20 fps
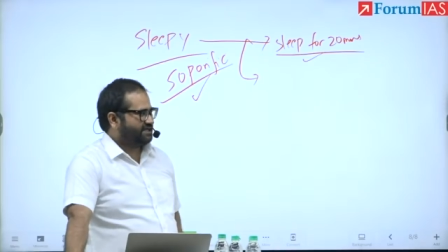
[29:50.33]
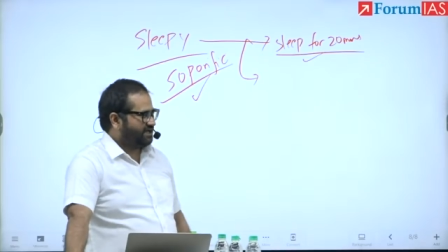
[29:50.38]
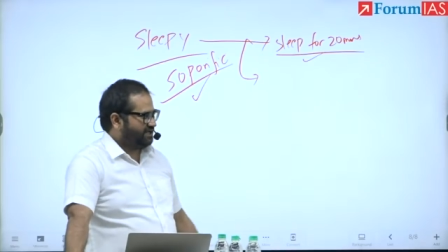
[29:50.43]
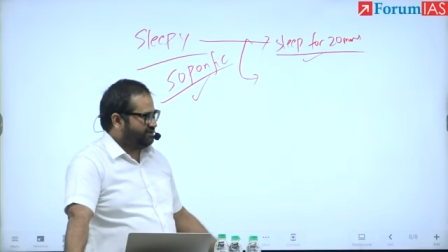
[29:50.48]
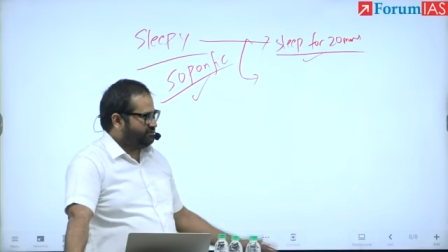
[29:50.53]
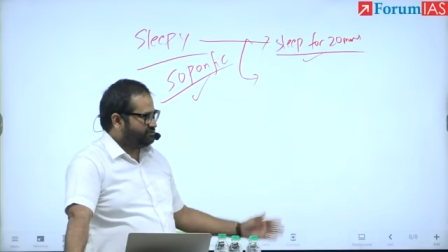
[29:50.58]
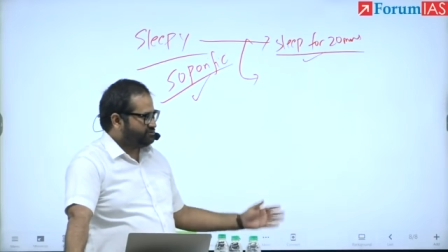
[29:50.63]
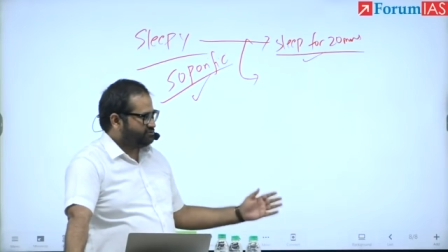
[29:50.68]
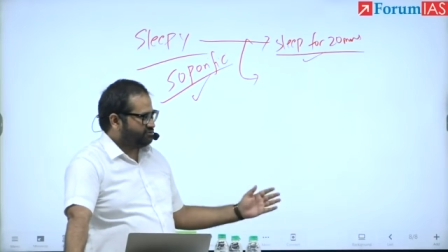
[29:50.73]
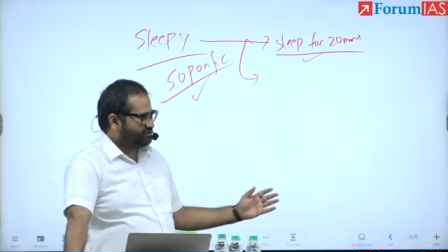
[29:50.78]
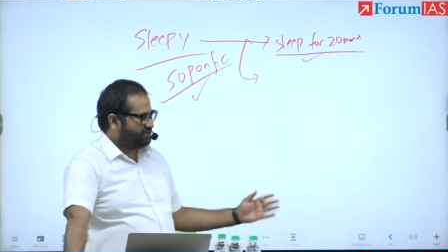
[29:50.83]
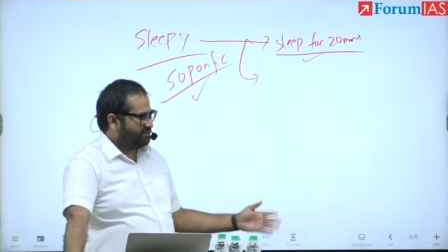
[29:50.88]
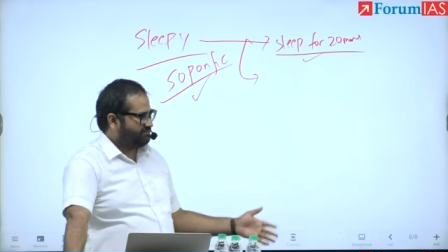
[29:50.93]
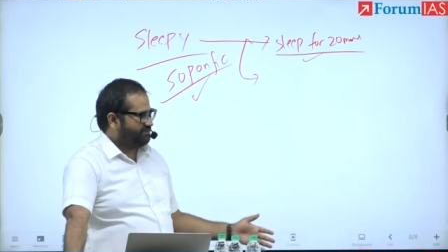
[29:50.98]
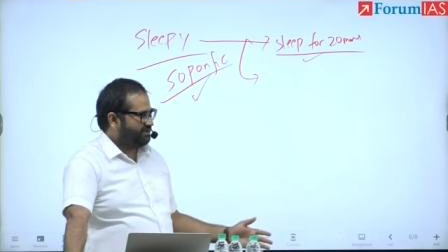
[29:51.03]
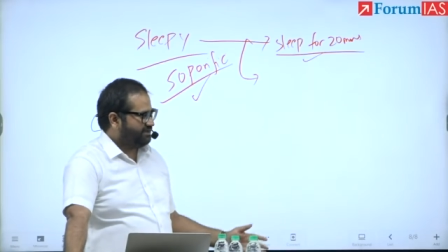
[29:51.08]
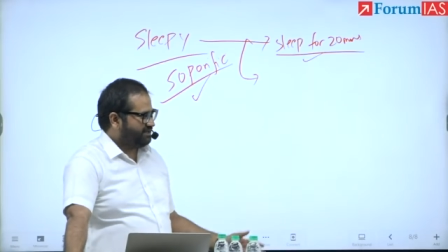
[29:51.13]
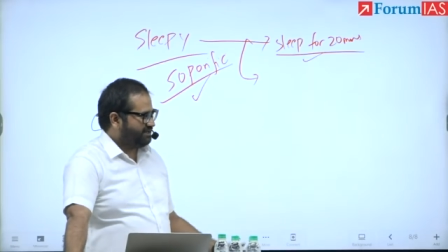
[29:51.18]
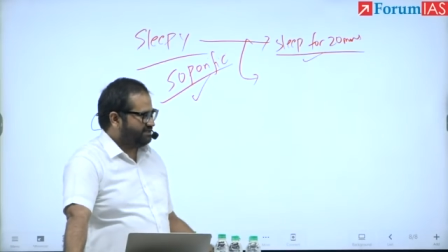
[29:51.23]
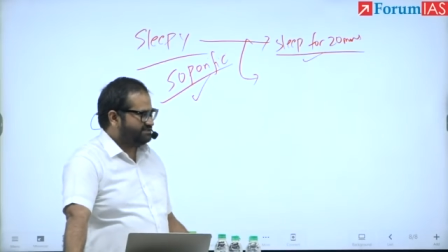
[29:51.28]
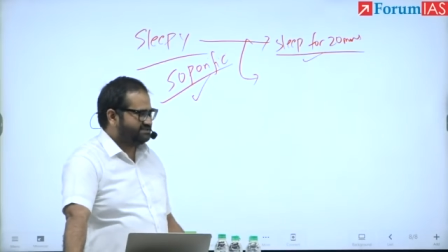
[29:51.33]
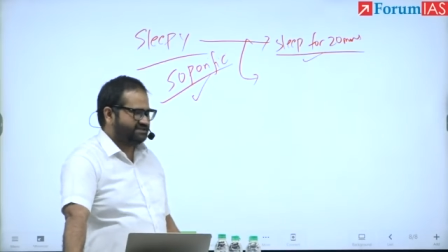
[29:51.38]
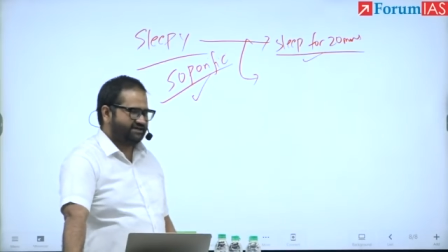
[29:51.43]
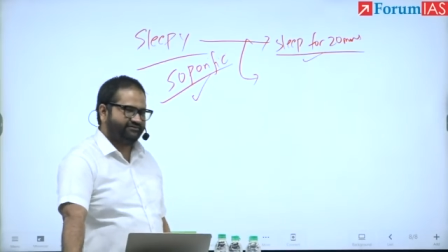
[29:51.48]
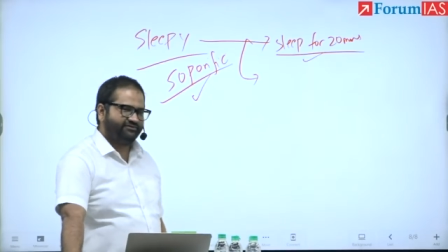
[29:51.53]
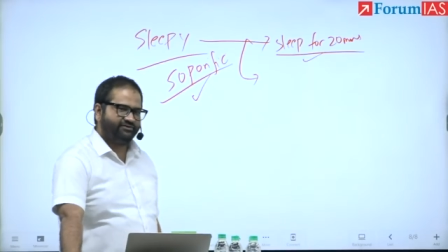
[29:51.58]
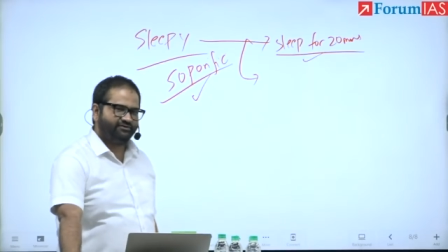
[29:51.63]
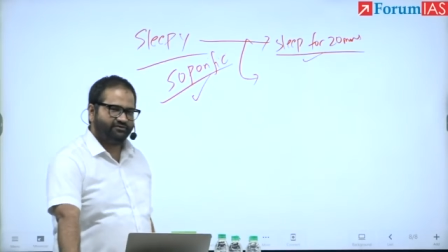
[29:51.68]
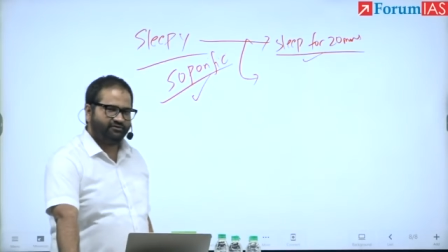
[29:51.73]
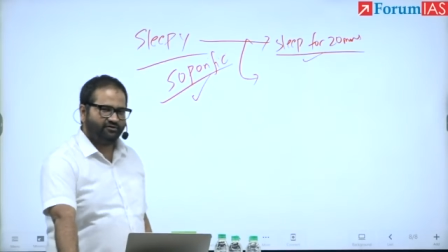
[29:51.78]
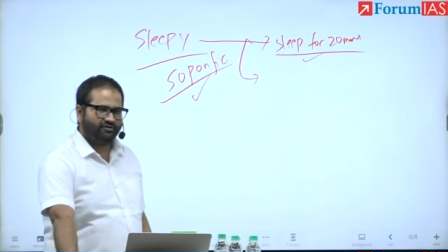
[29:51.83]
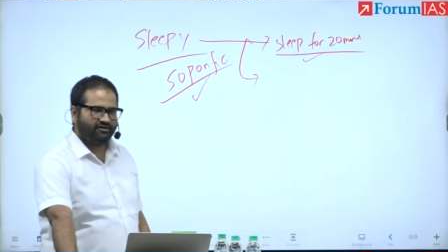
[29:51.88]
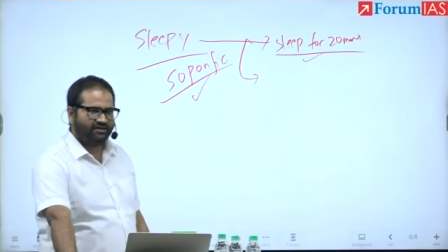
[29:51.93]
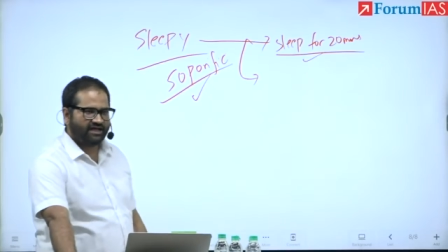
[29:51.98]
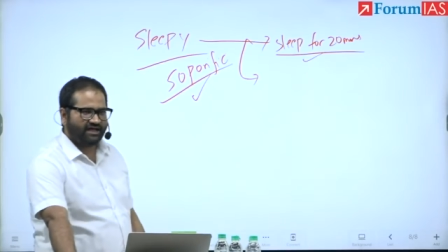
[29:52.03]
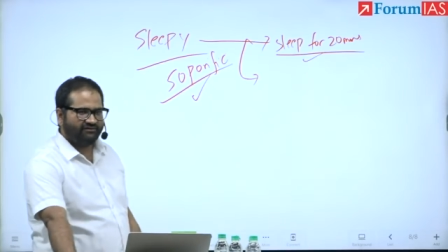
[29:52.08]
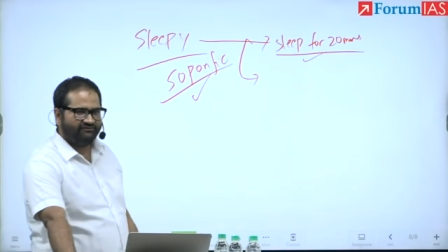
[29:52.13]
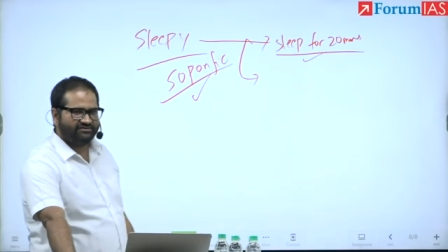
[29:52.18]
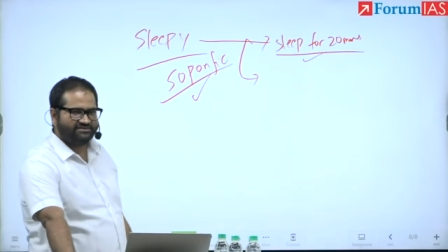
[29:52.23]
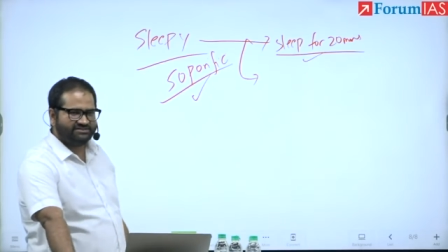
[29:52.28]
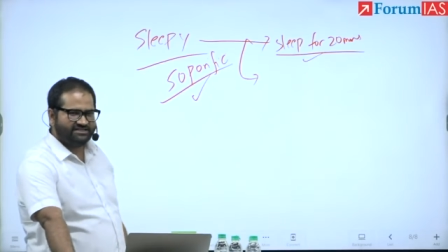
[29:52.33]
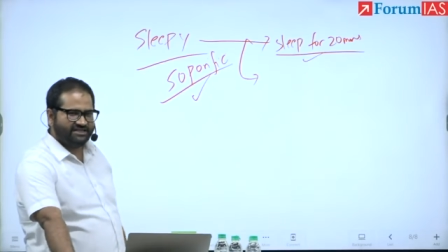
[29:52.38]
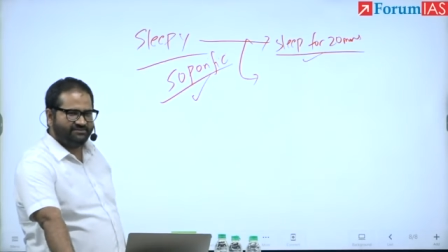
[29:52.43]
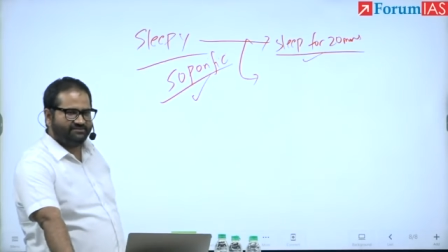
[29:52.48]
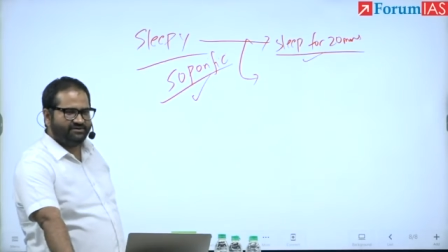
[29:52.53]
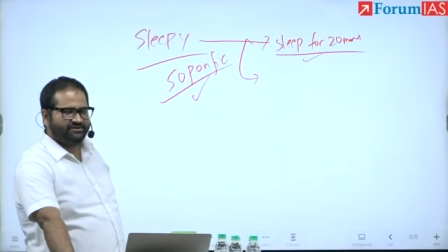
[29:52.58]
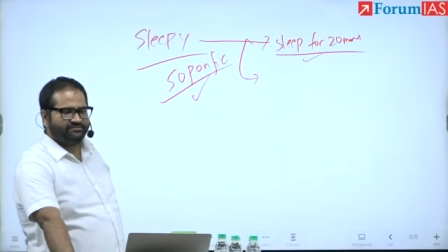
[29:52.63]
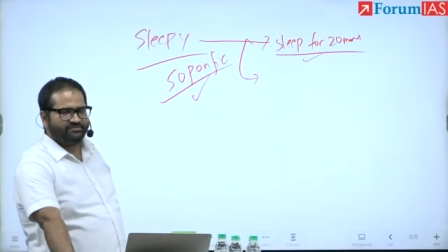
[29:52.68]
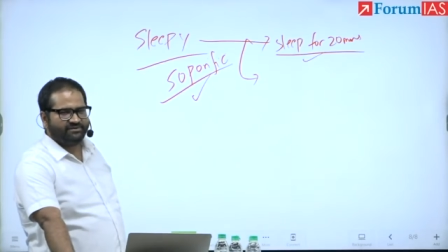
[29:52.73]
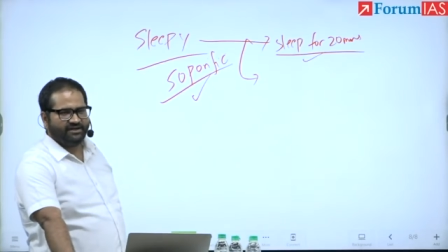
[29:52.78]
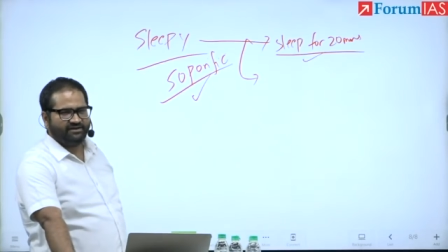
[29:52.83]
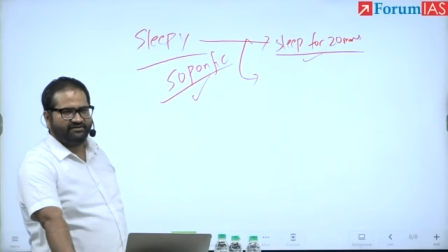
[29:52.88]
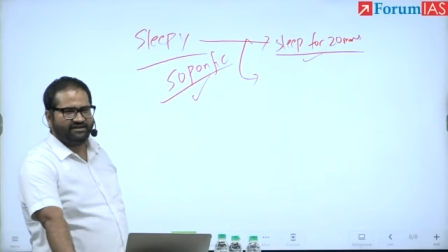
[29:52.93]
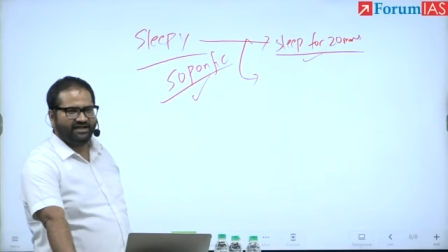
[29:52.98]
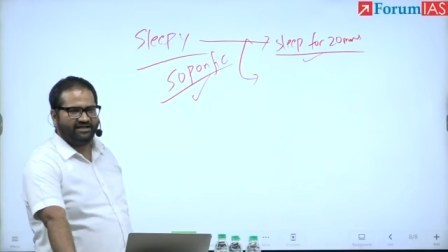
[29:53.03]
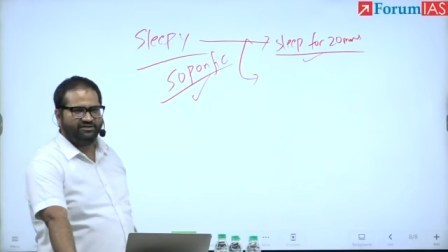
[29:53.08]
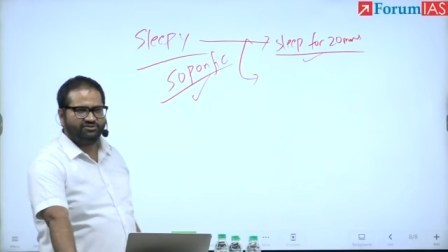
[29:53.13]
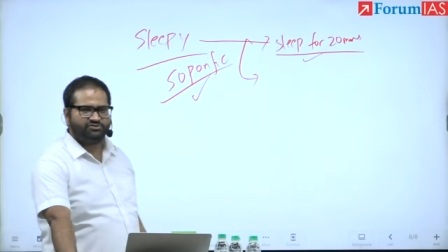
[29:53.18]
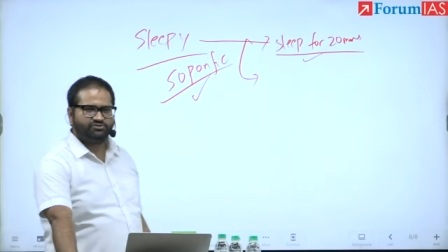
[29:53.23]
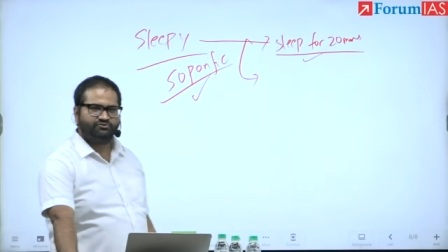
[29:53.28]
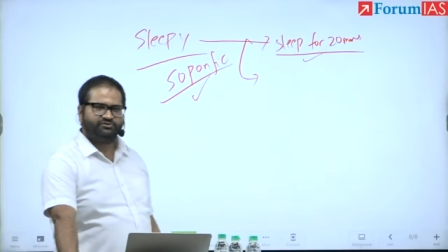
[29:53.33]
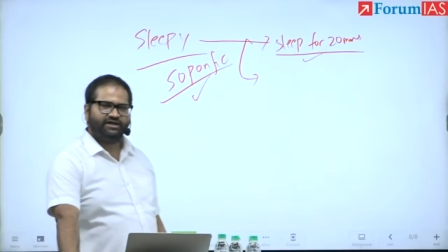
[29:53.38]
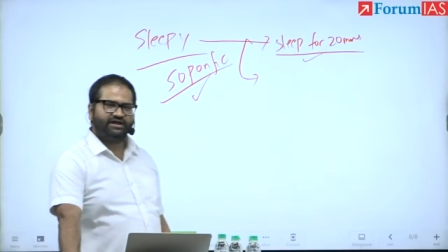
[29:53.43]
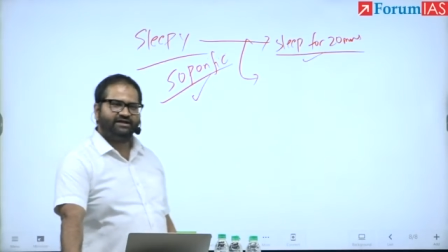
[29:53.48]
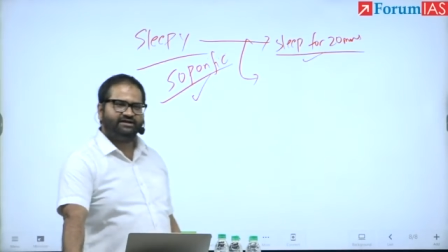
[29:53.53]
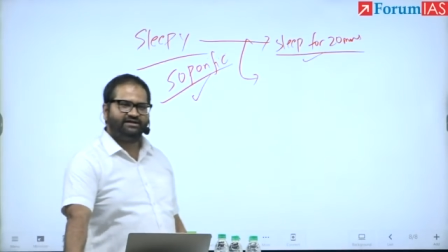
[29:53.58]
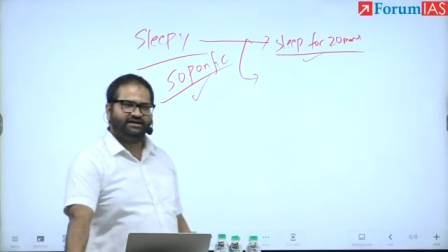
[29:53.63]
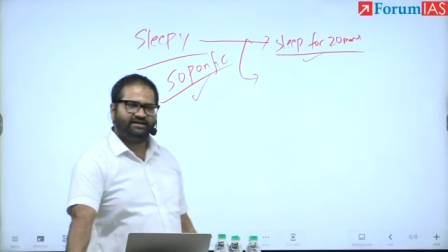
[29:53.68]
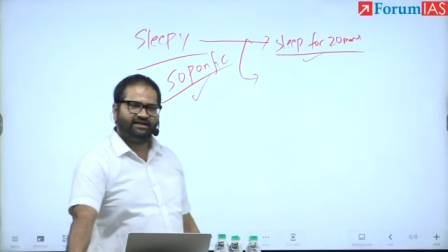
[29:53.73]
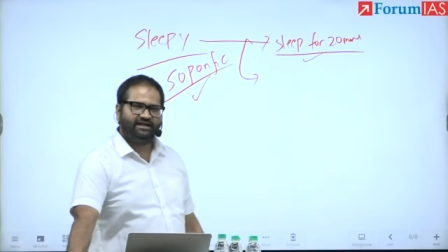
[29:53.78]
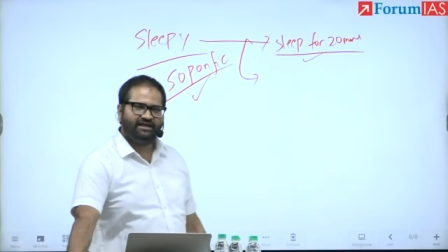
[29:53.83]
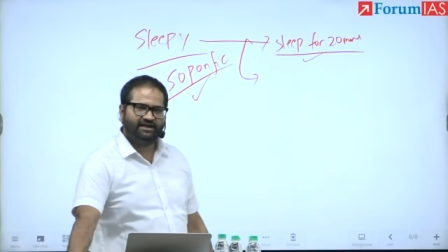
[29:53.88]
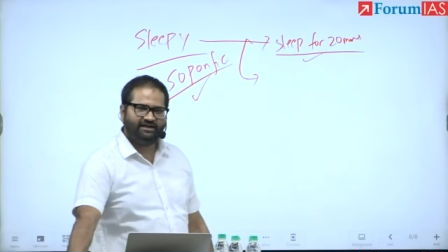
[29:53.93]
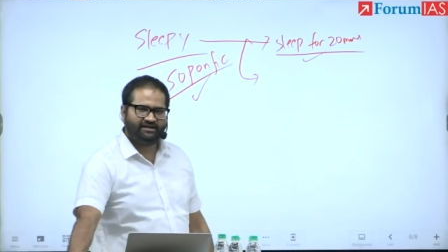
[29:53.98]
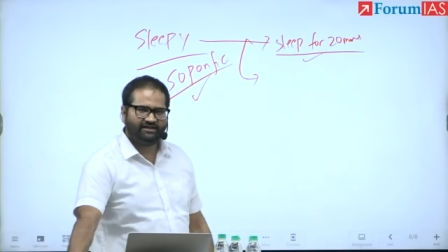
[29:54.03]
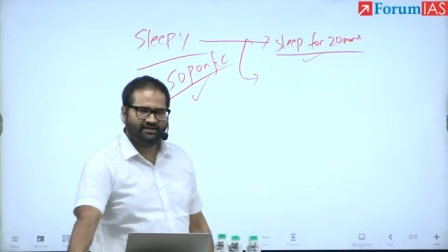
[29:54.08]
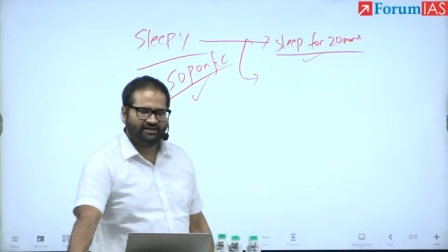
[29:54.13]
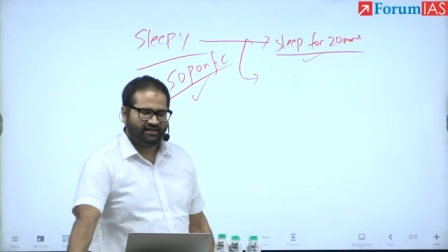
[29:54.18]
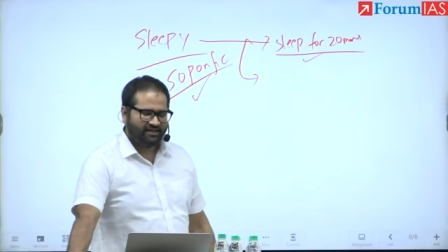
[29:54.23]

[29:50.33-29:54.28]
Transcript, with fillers: I used to come here at 7 o'clock. I was sleep deprived. I used to write till 8.